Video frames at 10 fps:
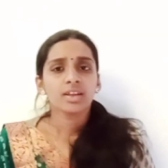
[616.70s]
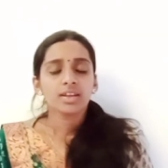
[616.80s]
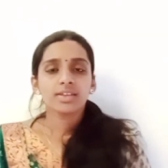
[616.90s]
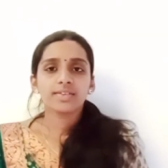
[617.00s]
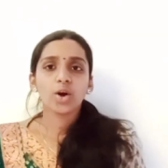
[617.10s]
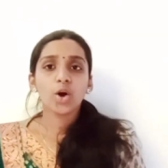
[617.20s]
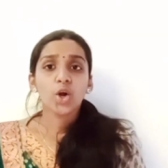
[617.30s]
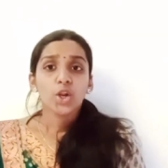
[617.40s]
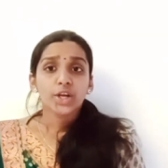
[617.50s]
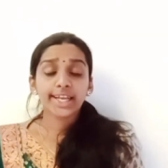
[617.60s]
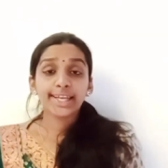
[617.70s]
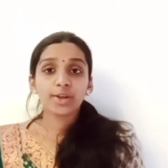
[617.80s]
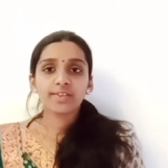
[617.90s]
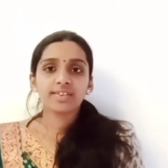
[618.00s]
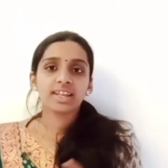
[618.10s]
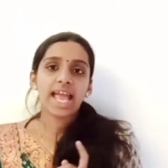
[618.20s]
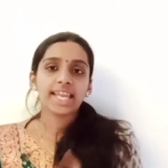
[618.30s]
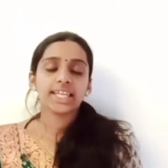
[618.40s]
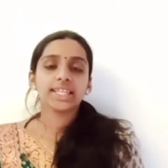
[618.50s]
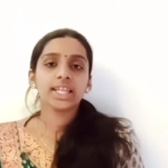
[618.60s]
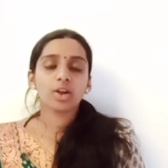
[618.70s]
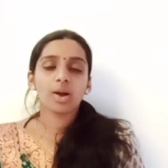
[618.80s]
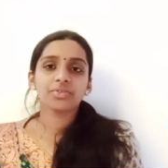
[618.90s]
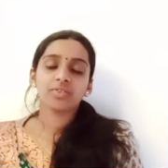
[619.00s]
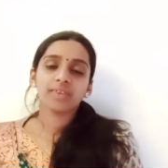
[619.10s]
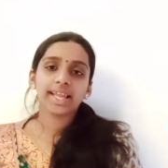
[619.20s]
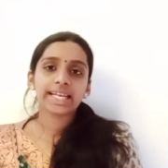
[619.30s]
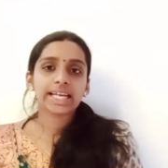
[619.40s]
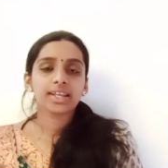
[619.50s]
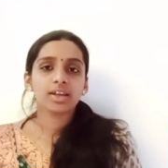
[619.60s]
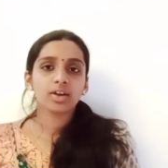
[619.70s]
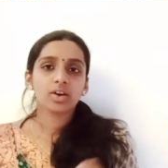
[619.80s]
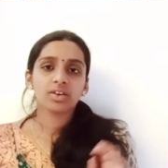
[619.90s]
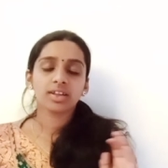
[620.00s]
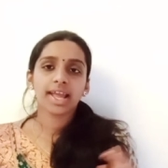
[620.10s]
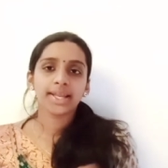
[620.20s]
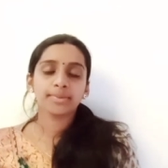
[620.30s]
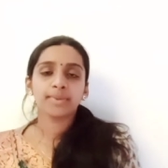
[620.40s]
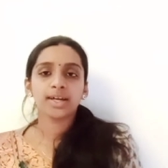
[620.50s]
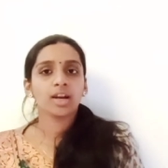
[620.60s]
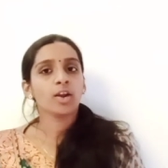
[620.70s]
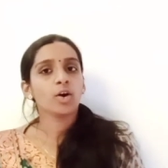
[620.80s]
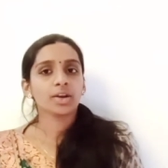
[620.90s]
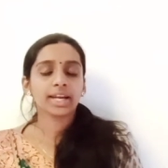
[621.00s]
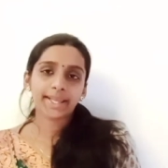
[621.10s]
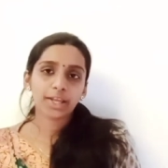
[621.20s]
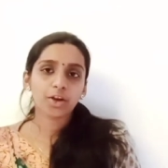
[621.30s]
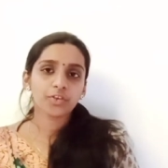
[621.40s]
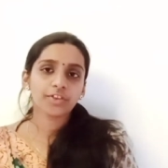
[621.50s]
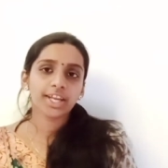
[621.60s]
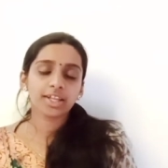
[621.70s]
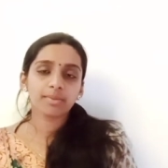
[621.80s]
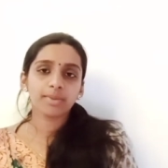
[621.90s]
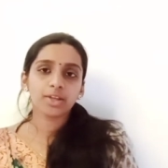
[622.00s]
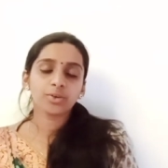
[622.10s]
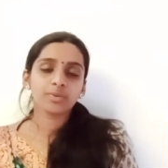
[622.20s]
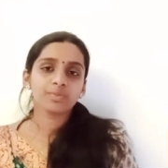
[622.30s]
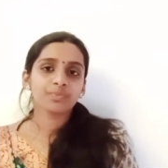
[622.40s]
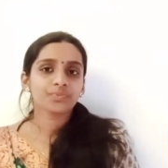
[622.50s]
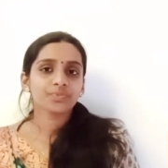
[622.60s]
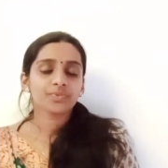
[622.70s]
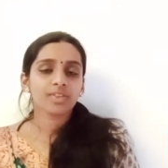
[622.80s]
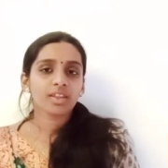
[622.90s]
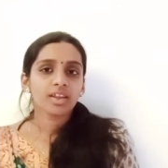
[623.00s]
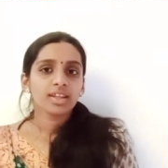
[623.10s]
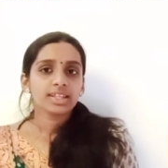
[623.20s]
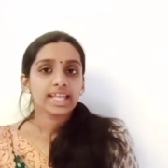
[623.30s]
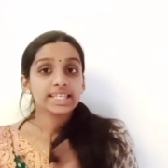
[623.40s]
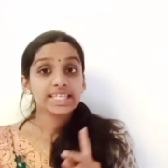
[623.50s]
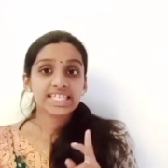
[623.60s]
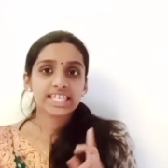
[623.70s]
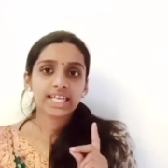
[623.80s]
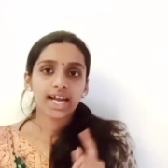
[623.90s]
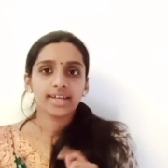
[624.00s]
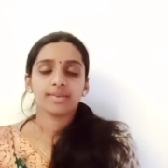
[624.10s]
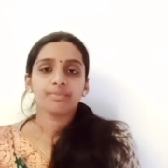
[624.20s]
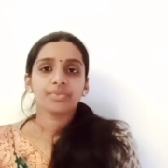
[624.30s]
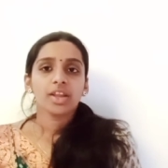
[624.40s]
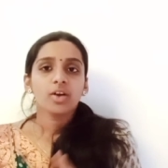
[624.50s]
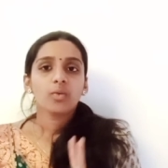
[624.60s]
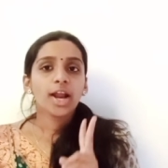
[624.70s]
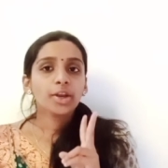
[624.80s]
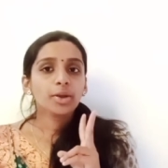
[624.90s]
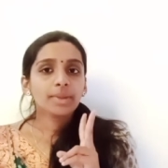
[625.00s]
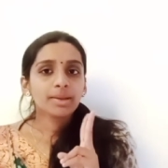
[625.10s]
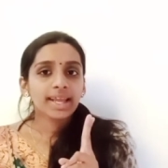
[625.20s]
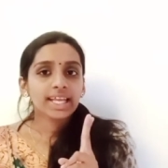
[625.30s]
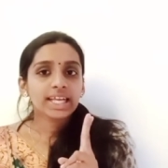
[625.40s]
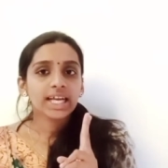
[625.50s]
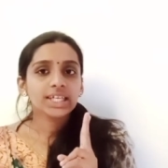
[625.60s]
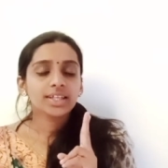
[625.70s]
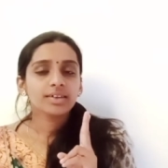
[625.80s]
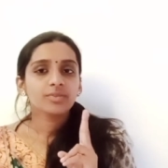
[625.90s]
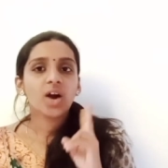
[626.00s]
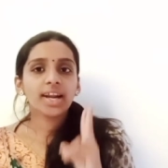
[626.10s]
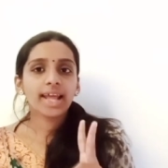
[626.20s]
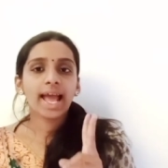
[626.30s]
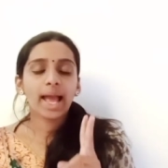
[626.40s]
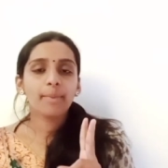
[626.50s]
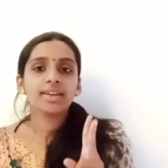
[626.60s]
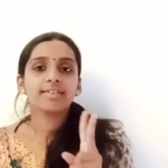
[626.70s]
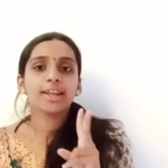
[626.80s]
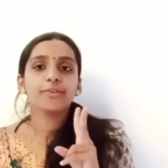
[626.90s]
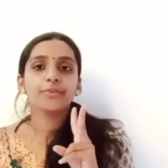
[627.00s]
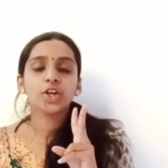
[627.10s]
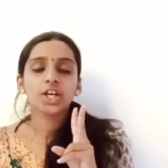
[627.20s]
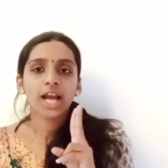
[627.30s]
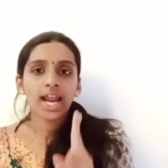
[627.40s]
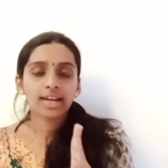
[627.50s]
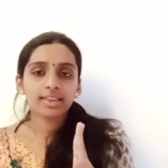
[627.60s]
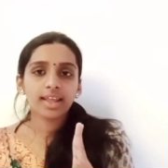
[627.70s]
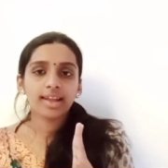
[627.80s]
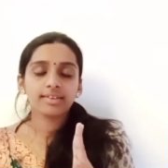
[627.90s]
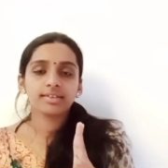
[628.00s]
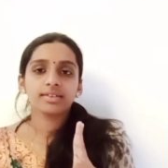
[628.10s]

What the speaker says: So, did you see another option while clicking on the right button or clicking on the edit menu? That is cut. What do you mean by cut? What happens if you cut that?